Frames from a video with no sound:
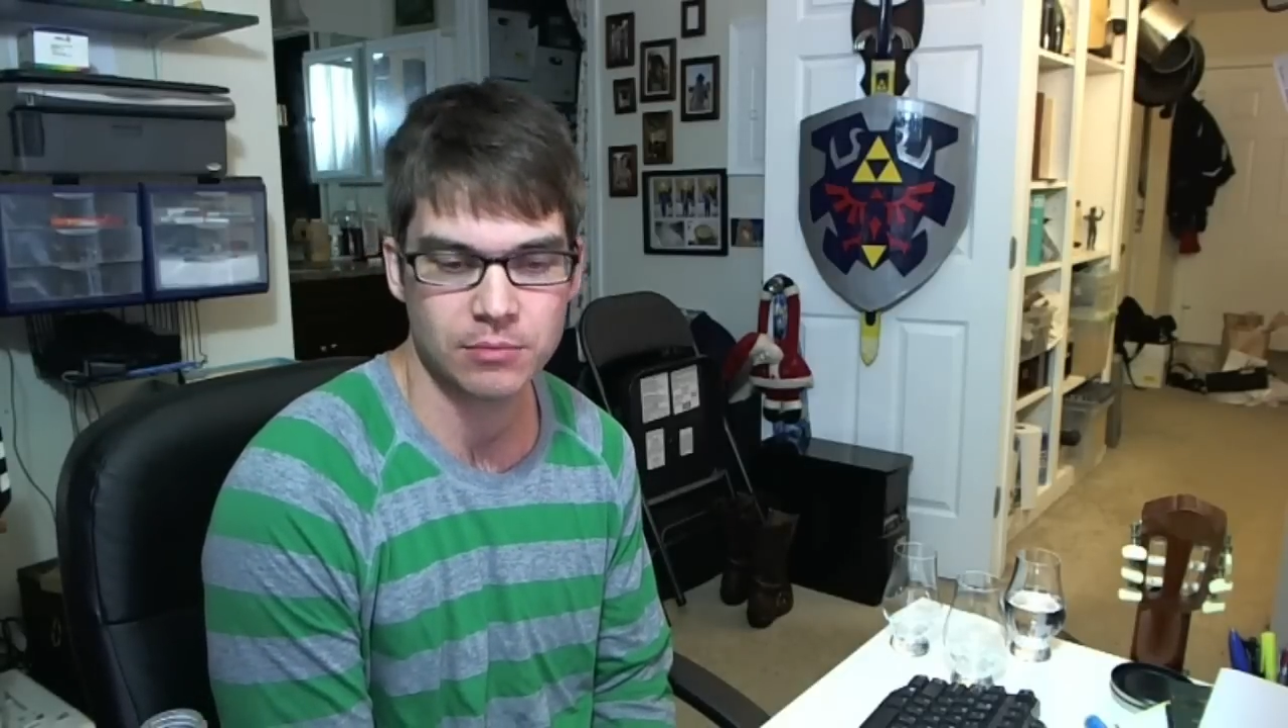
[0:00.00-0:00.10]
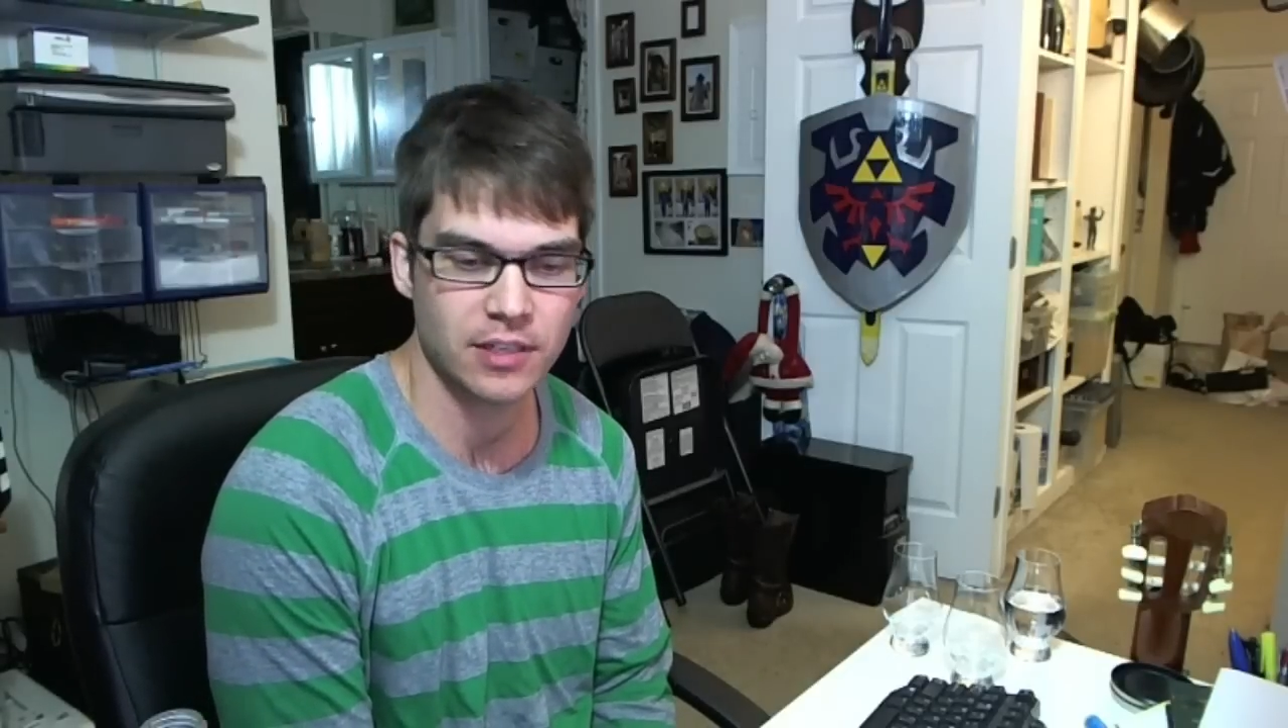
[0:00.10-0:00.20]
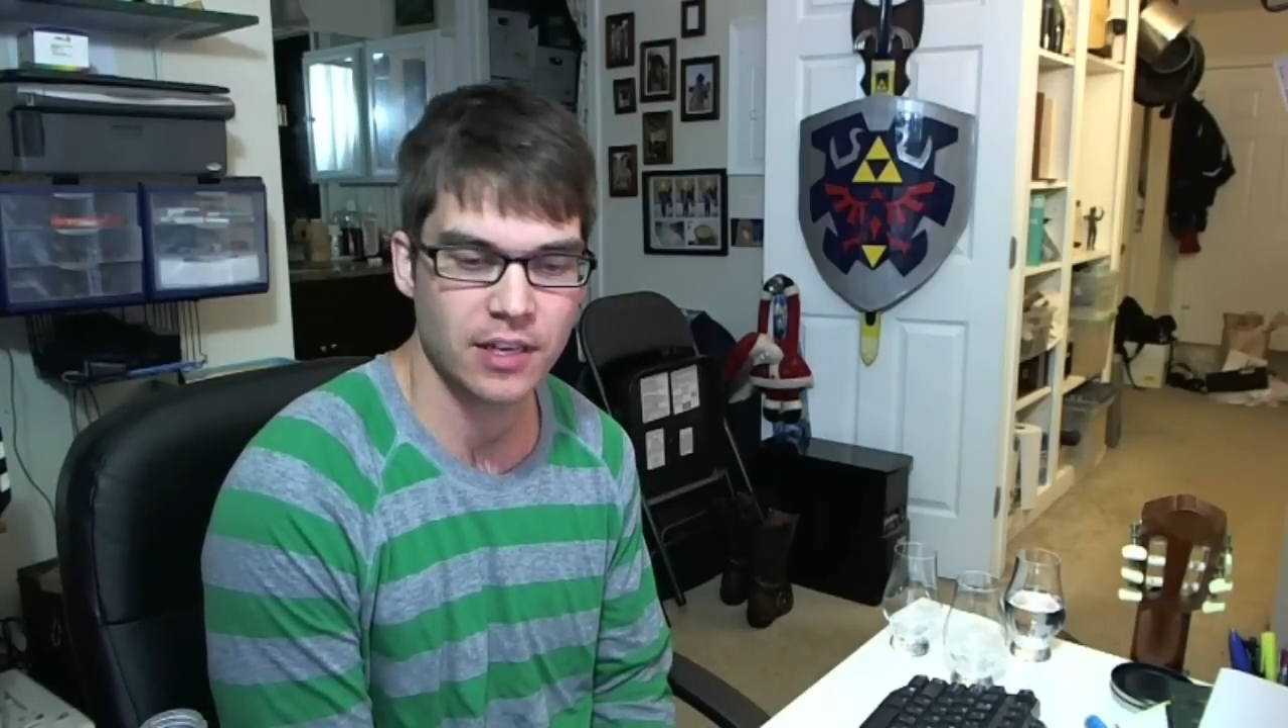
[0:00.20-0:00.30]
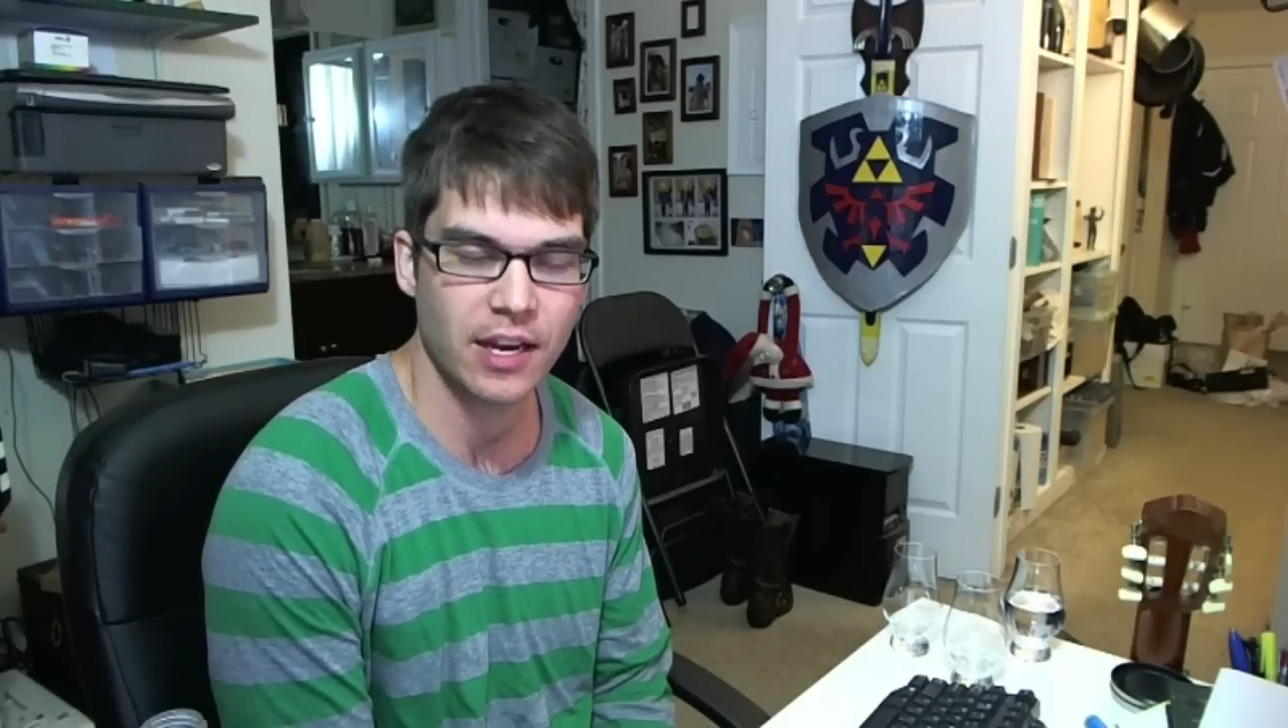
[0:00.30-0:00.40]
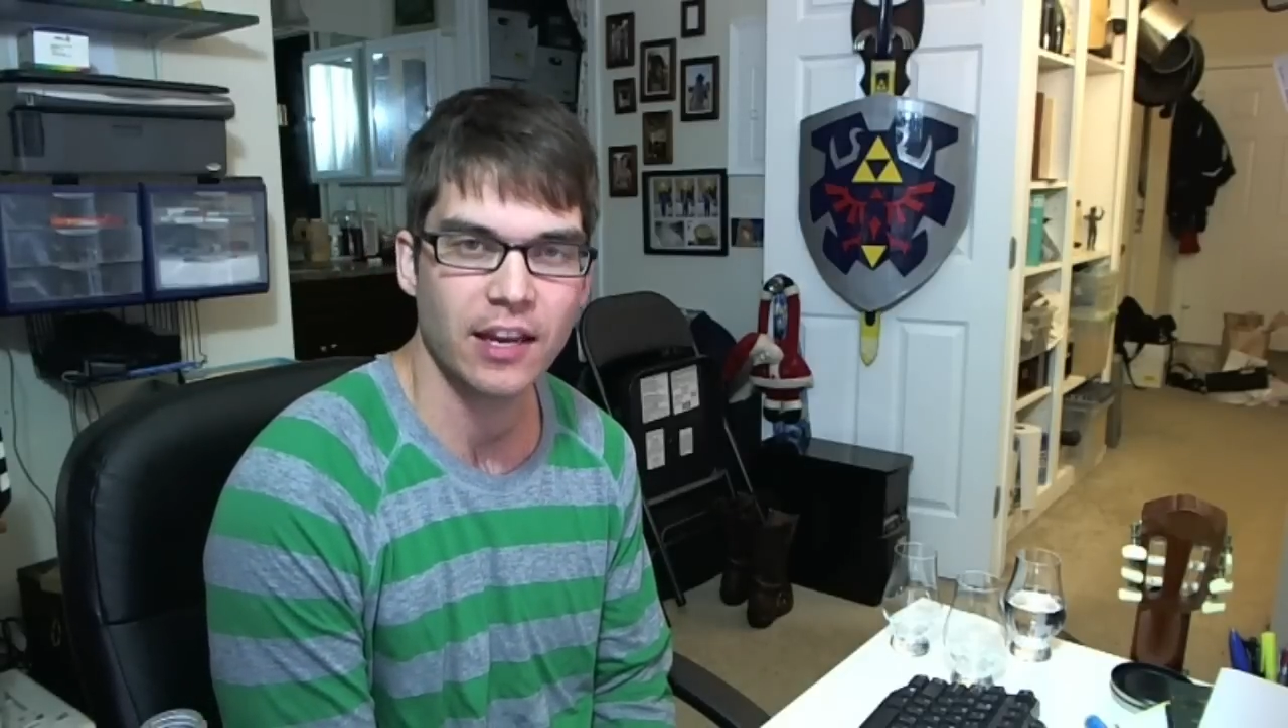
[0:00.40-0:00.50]

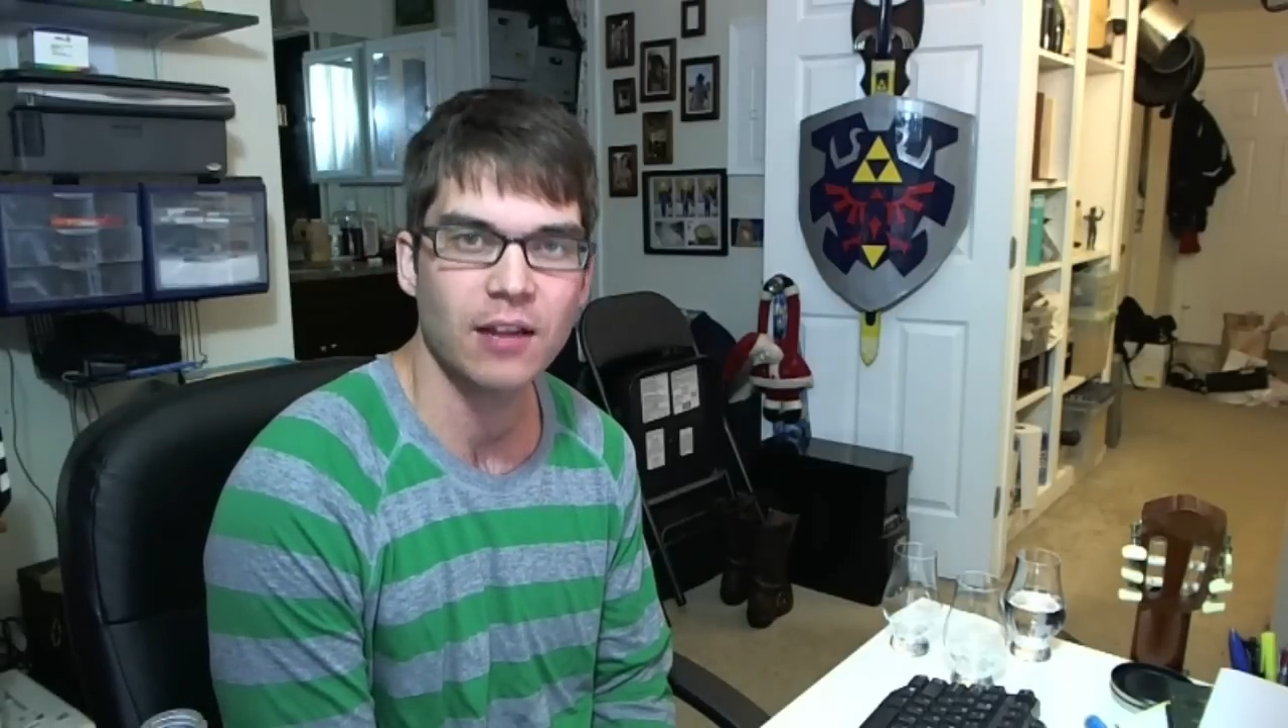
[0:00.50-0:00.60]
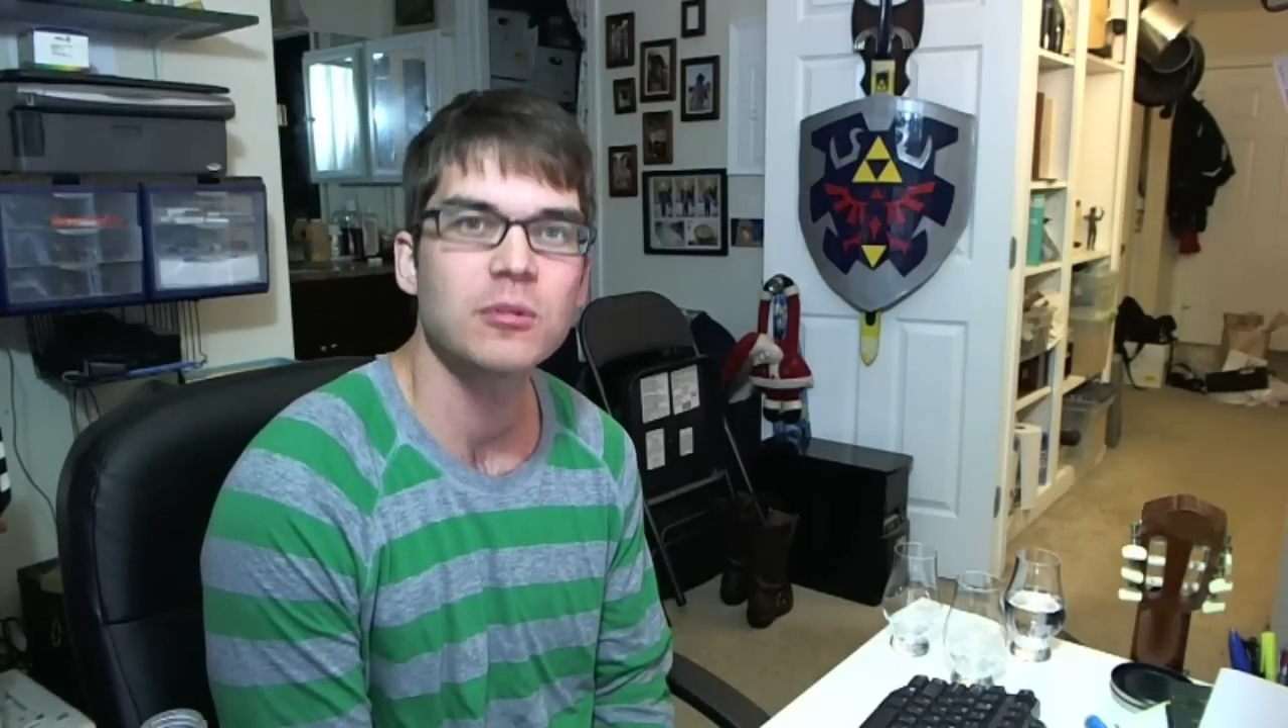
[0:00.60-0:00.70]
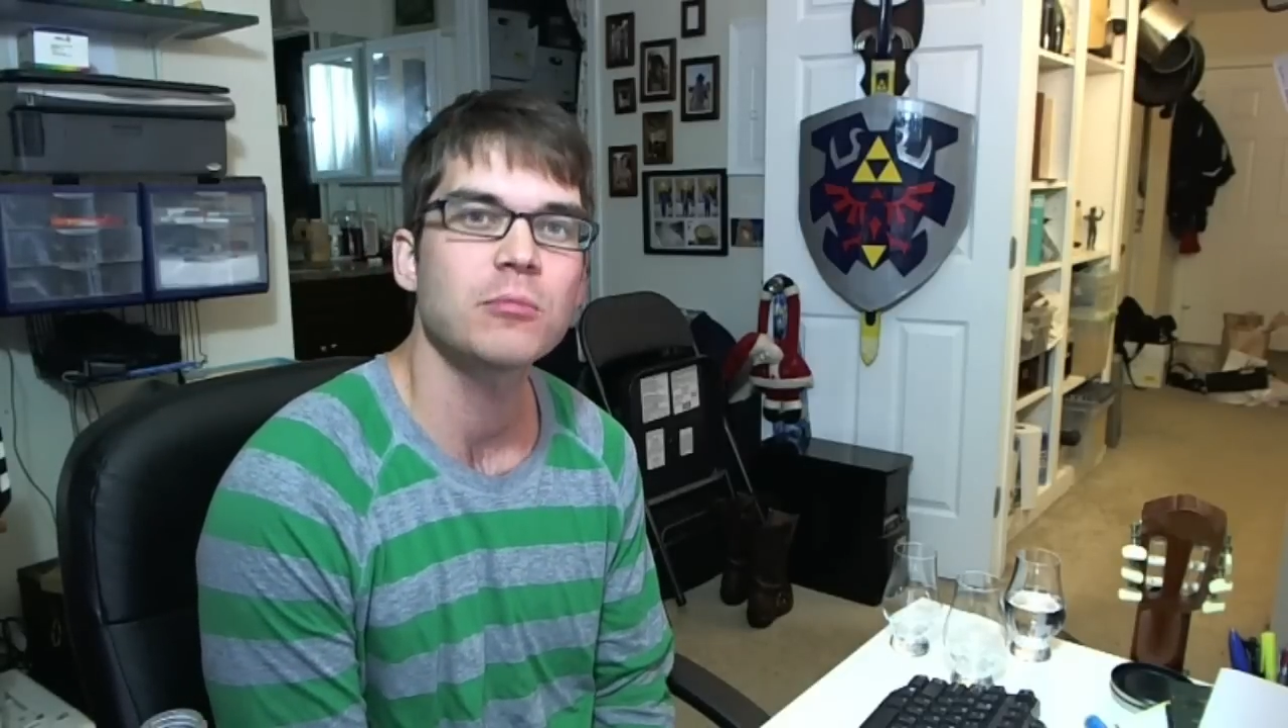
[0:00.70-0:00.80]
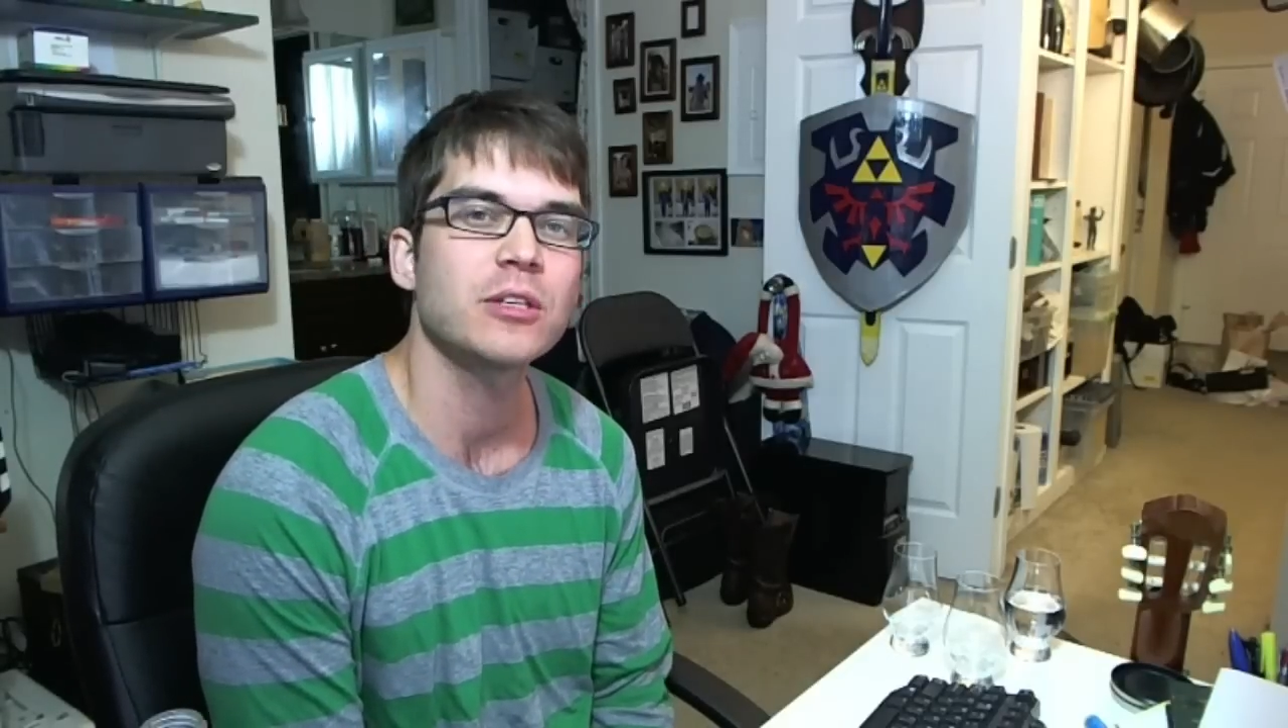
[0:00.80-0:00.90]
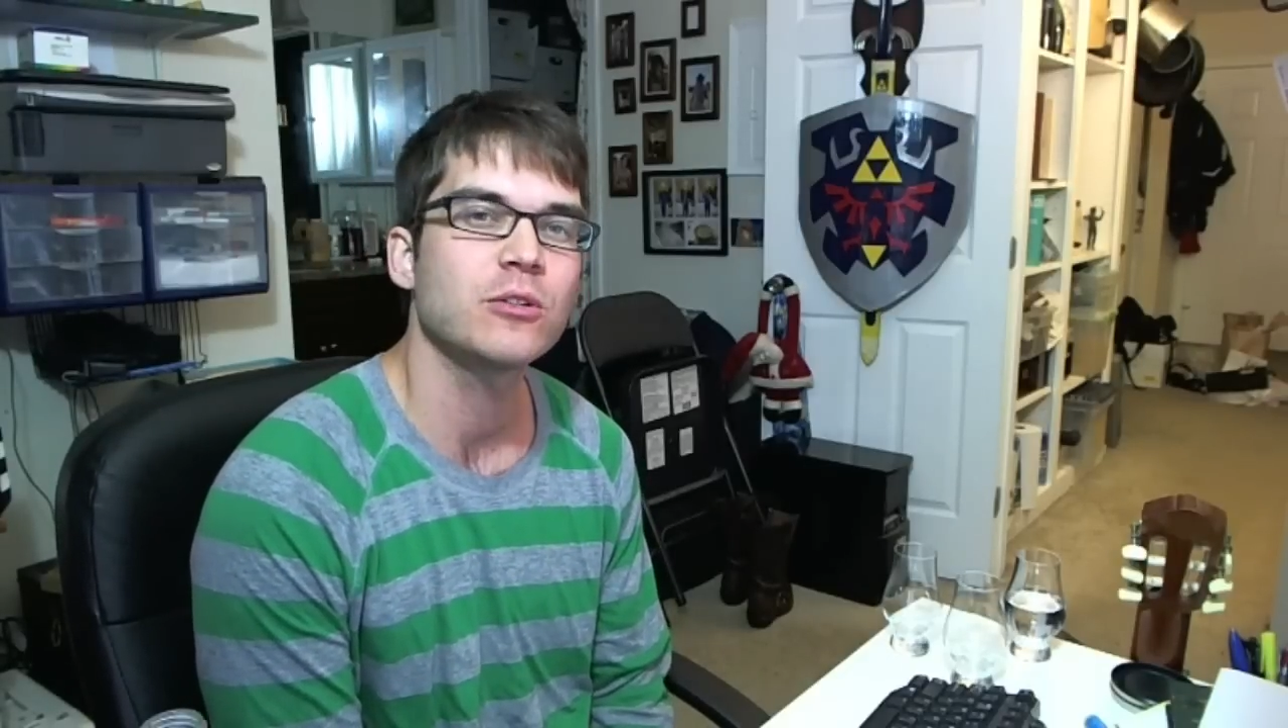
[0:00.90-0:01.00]
today I'm going to be